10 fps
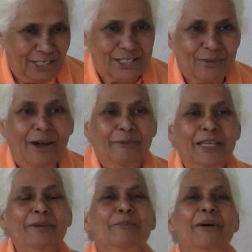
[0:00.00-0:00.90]
not a
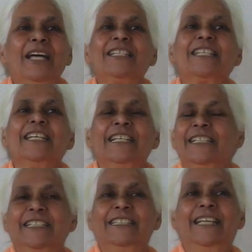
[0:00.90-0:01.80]
Swami, but
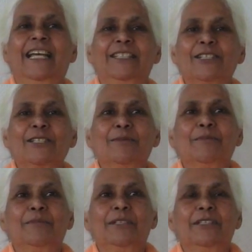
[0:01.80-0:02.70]
that
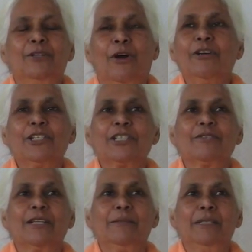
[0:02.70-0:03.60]
doesn't, orange
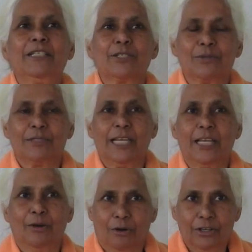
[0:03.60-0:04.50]
doesn't really mean
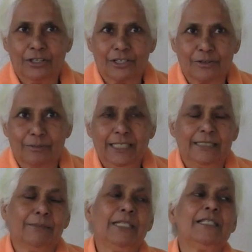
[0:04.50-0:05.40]
taking orders from me.
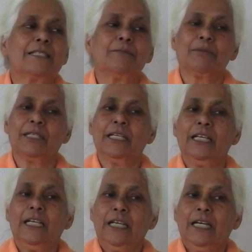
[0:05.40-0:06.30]
It means simply
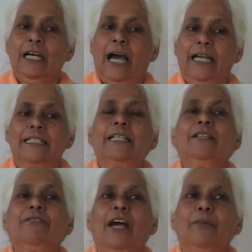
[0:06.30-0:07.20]

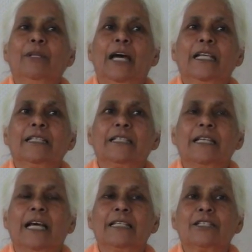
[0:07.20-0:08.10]
identifying with
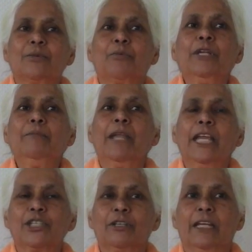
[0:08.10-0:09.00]
that supreme
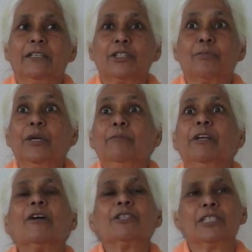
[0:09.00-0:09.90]
nature, that supreme
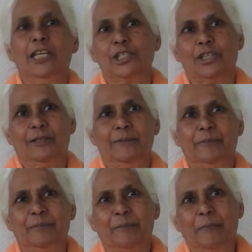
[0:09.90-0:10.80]
renunciation.
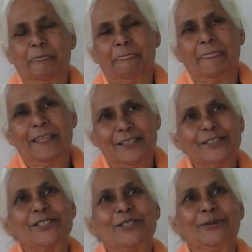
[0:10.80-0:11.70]

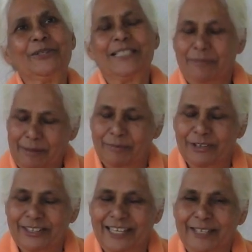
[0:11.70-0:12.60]
So it's my
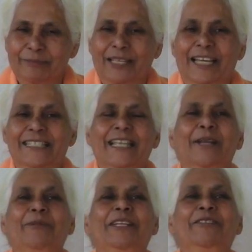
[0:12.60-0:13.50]
birthday, but I
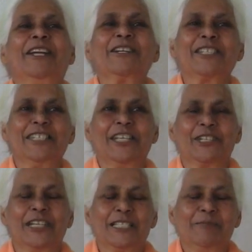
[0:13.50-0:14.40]
celebrate
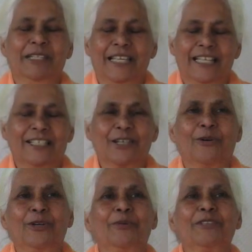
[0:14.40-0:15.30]
renunciation that is
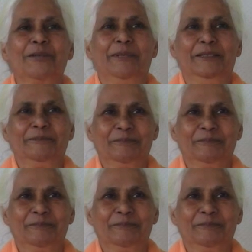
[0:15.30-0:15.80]
growing within me.